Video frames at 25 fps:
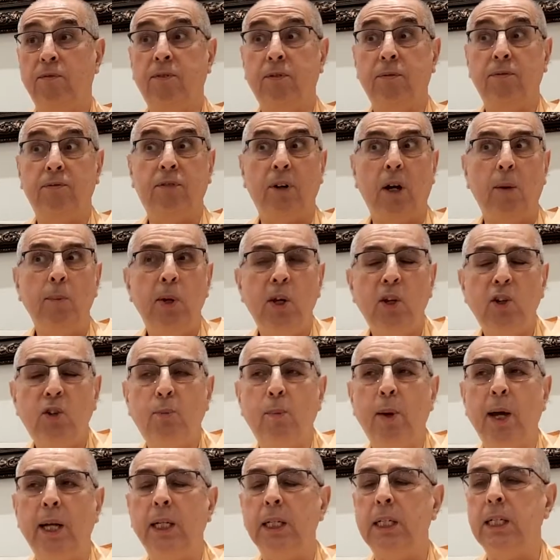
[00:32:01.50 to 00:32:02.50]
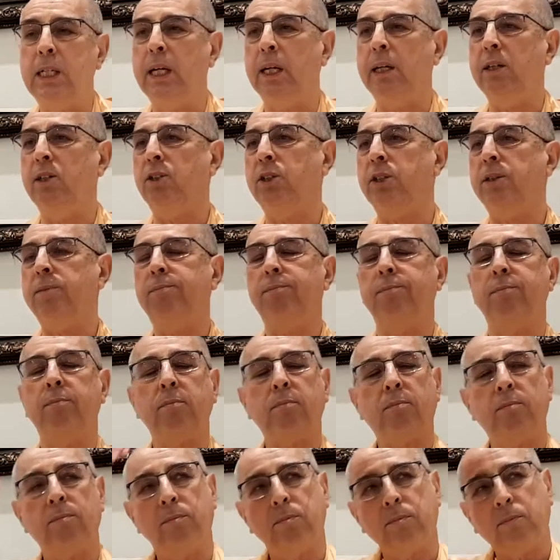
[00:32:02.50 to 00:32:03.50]
from his meditation,
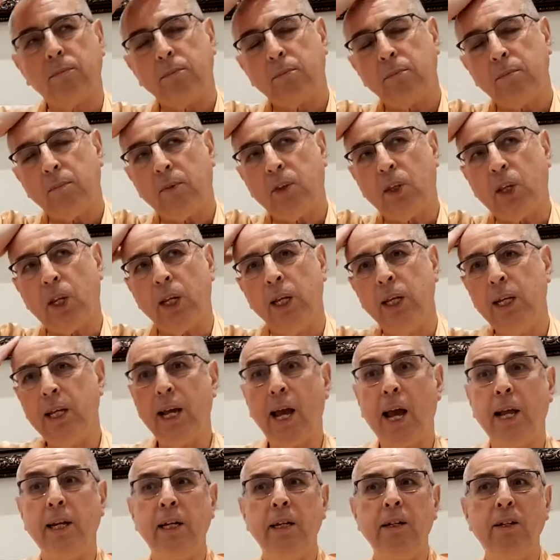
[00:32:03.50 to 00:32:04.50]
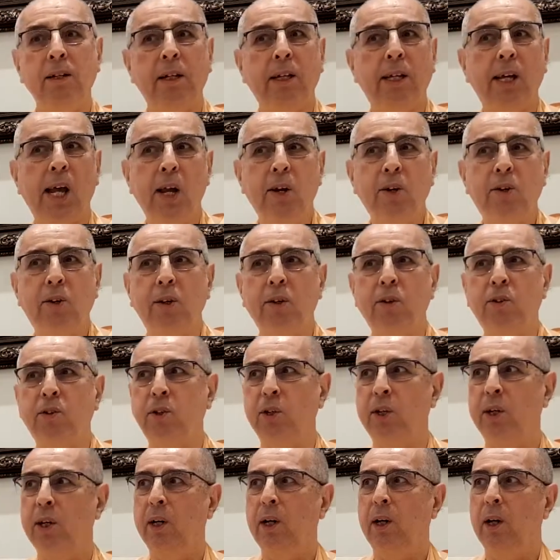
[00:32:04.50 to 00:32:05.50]
he had indications
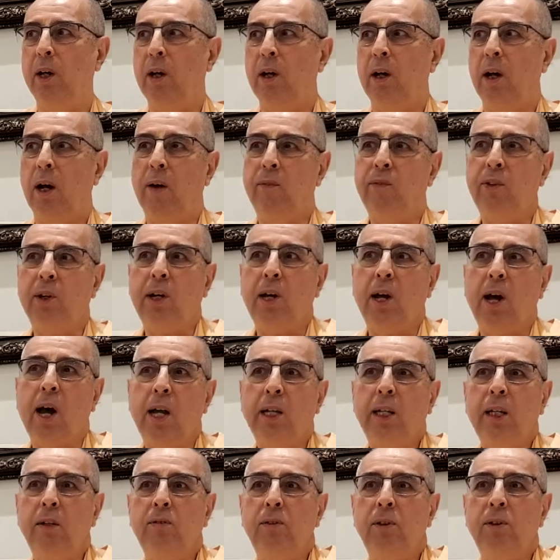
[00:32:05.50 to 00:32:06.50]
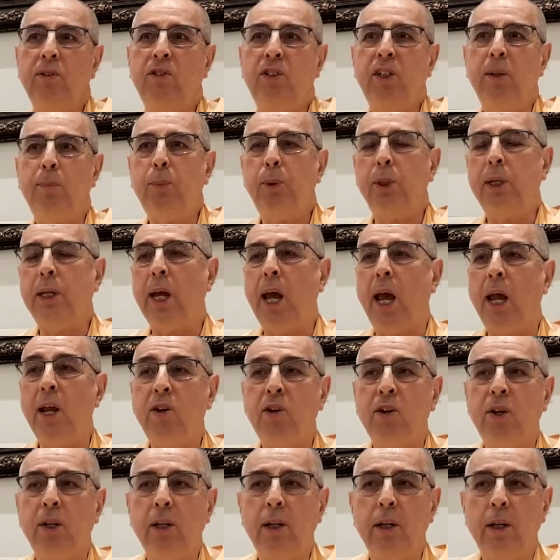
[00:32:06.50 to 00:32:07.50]
of the kind of
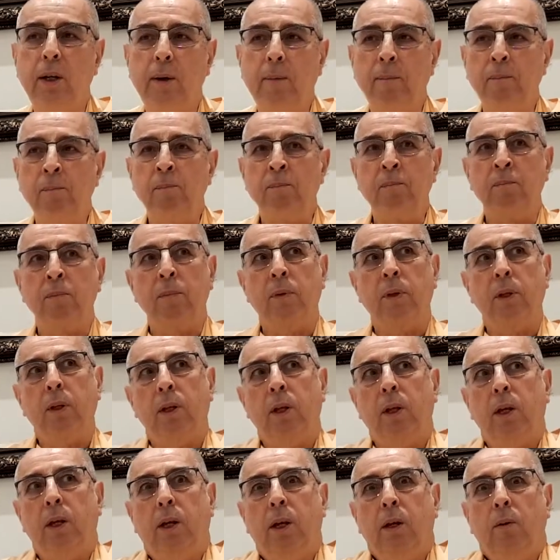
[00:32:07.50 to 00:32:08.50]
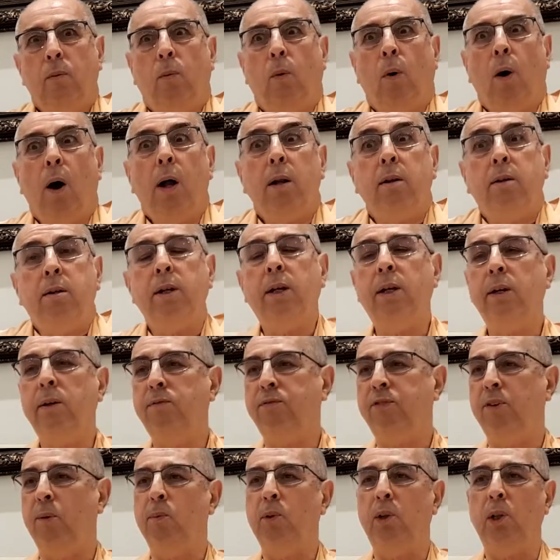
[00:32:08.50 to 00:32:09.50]
reciprocation he wanted
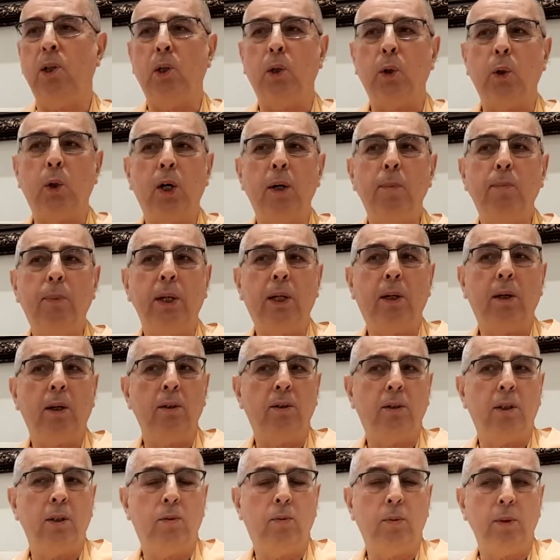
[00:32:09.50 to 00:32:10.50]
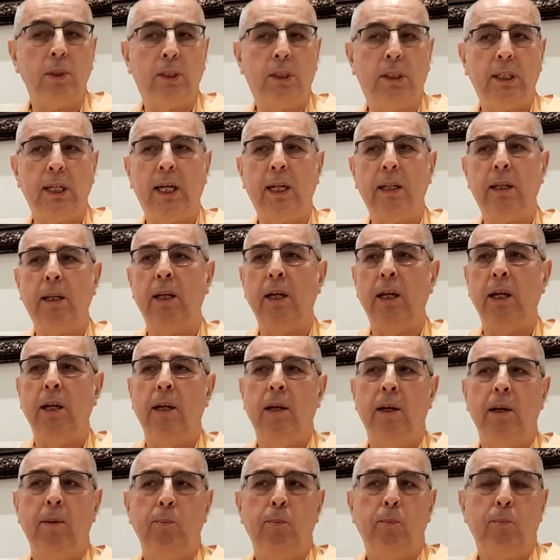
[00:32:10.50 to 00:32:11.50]
from the Lord, because as we said,
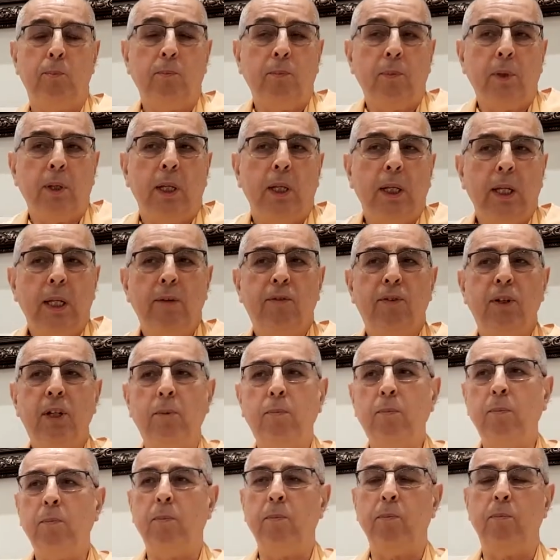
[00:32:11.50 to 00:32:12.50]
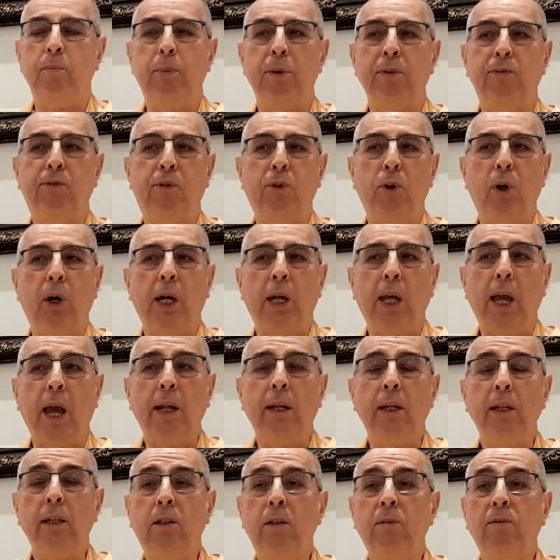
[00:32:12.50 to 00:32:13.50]
even before
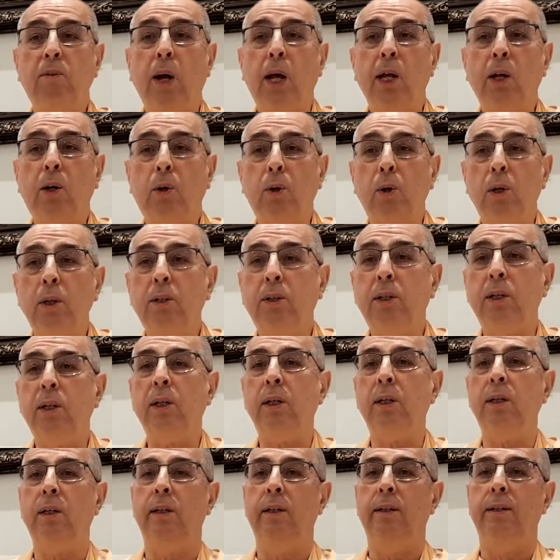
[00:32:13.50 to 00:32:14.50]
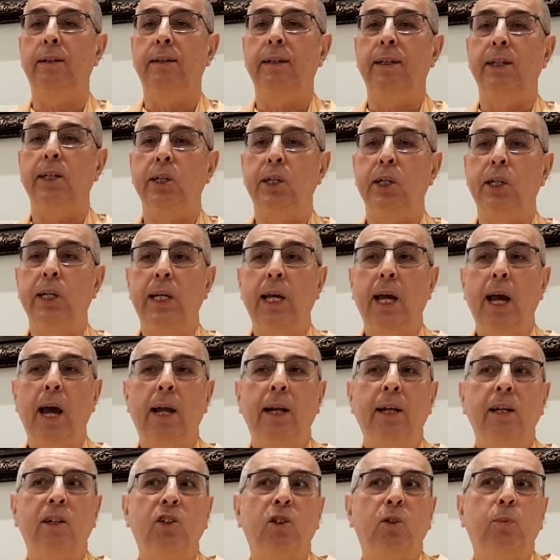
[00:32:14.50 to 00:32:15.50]
getting to Vaikuntha, he had
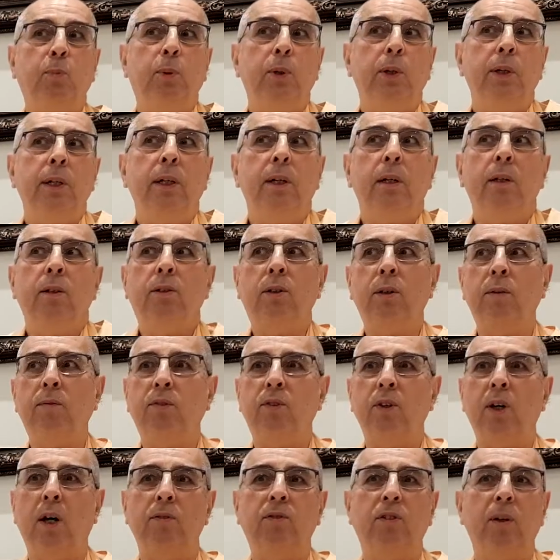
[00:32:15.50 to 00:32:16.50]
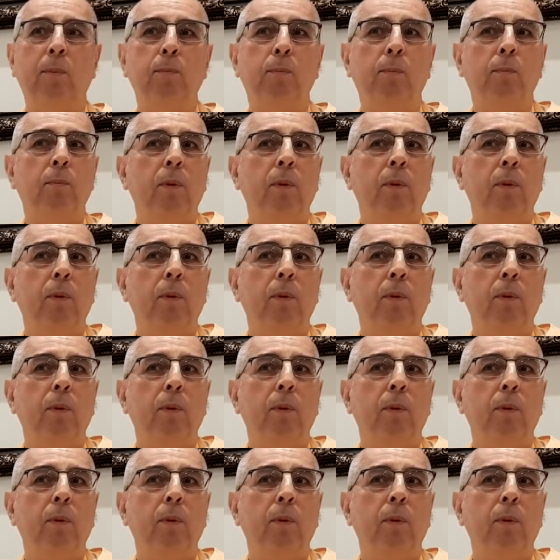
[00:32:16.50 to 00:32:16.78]
experience of some,